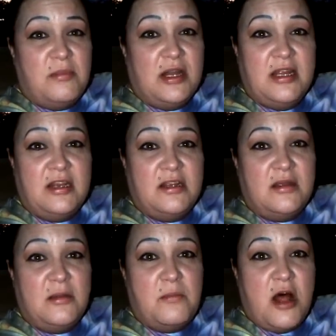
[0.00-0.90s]

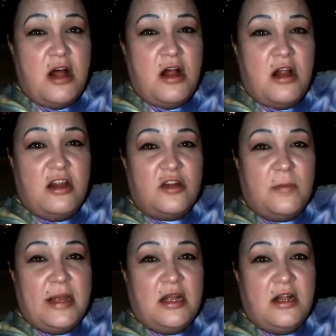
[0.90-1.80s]
Belinda Ball or
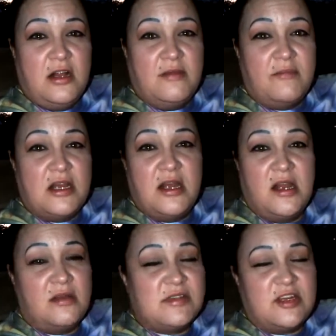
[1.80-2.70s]
Bell,
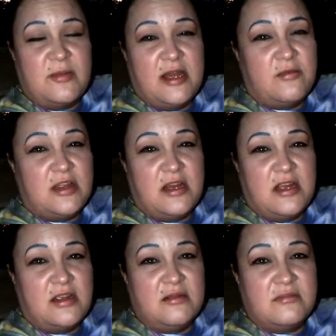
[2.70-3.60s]
I'm so bad with the
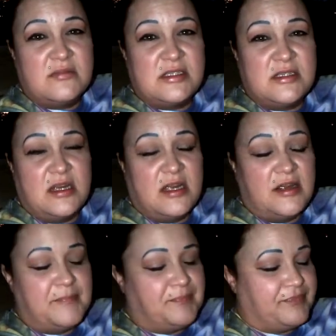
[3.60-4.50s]
names.
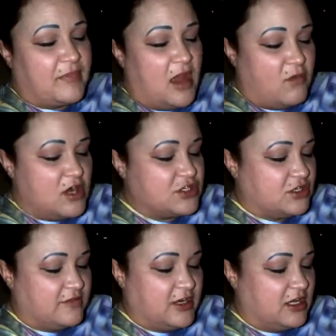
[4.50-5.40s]
I watched
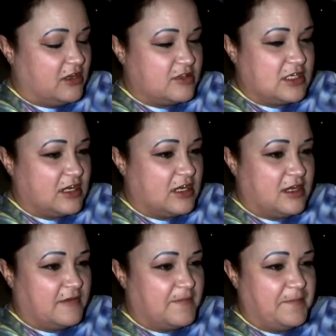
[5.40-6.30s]
her video
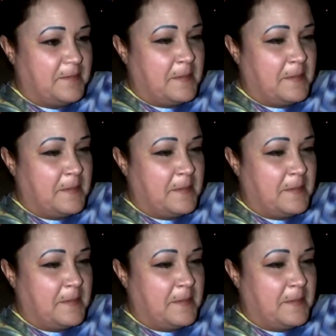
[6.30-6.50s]
today, and